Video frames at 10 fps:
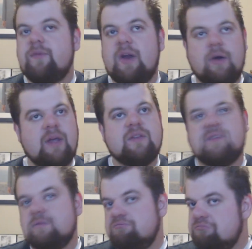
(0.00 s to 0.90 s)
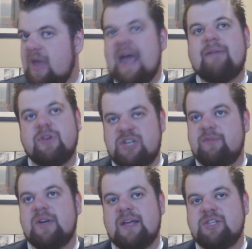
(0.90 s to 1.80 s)
various average
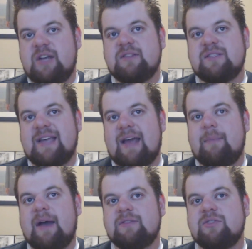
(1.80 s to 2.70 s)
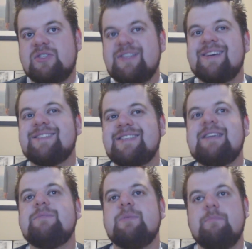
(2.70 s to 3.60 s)
everyday Genesis atomizers does
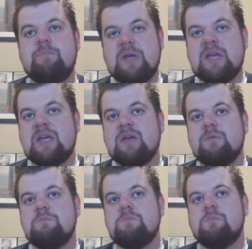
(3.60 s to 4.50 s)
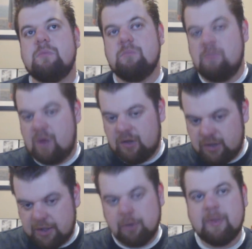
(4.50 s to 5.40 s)
seem to be a
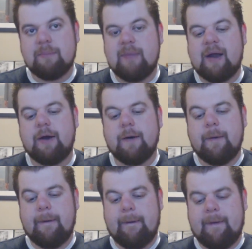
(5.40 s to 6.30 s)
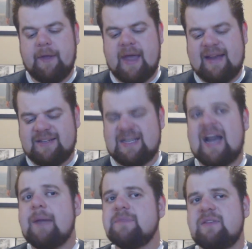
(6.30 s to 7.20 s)
little bit better. At
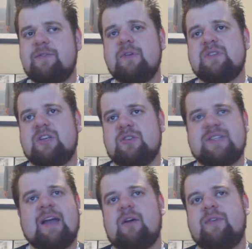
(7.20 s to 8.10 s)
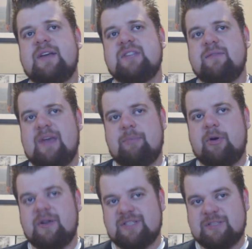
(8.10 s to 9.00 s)
times, it feels like you're sacrificing
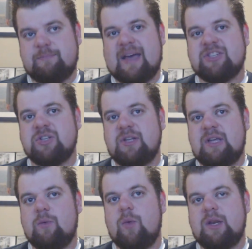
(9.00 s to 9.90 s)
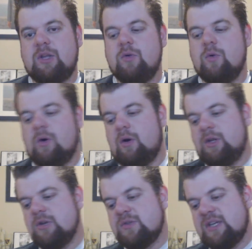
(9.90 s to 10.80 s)
vapor, especially when you are
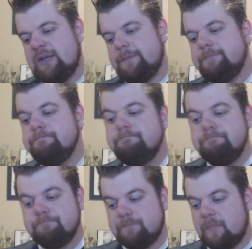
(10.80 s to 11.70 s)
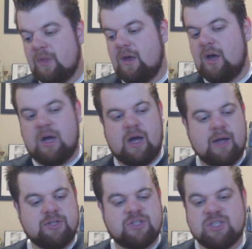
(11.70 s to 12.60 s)
using
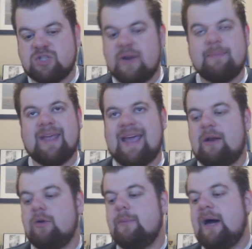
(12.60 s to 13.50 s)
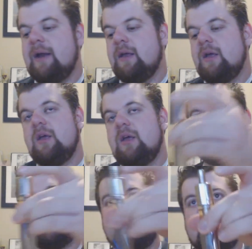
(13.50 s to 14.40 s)
just a straight mechanical mod. So